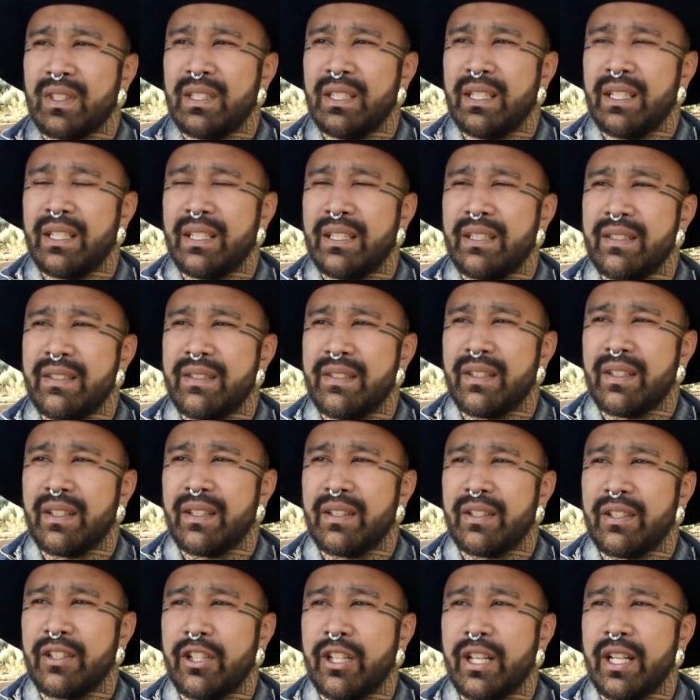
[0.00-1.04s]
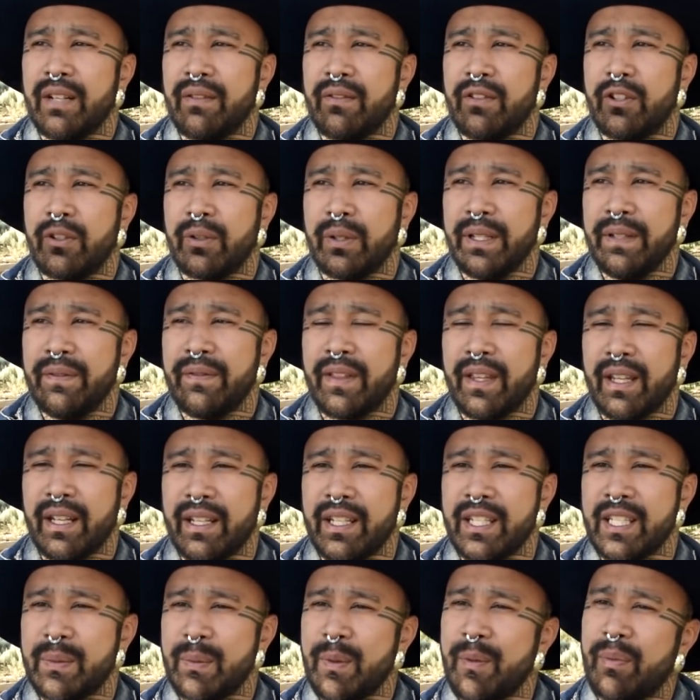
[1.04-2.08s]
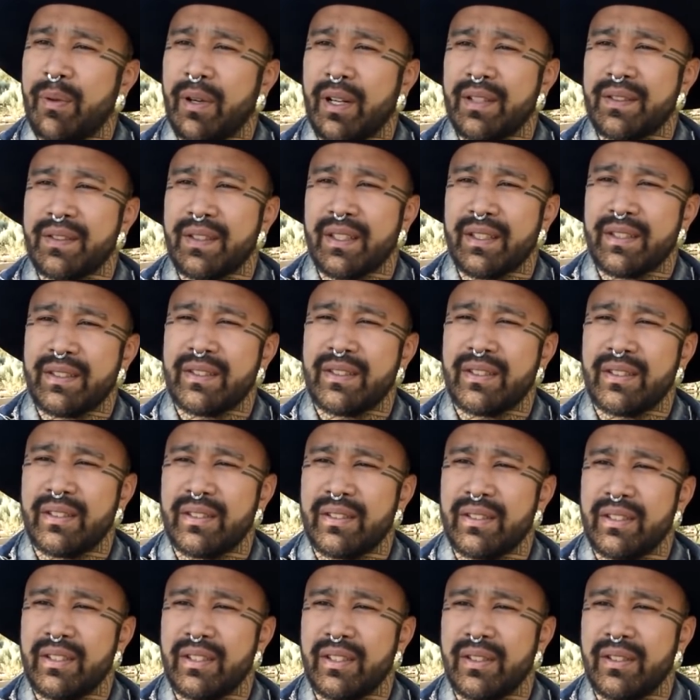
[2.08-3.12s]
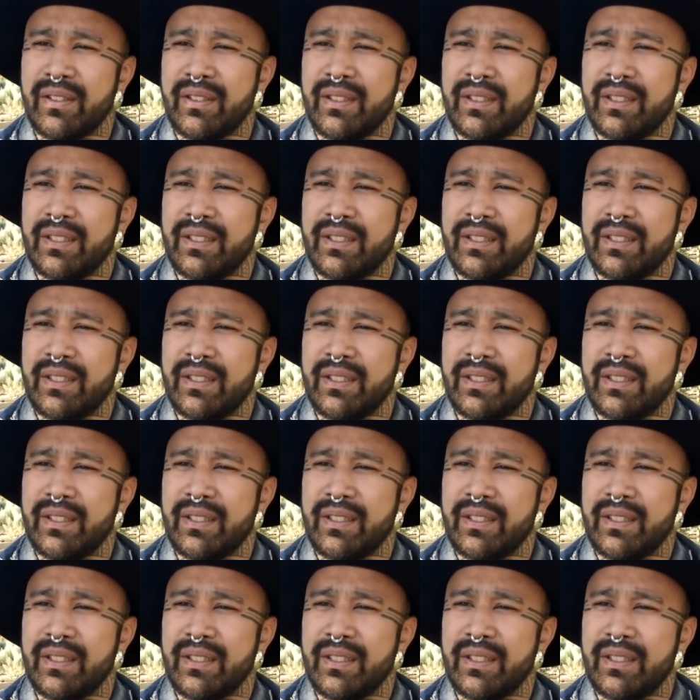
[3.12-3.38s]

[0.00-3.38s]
and the kind of grief that needs to be processed, you know.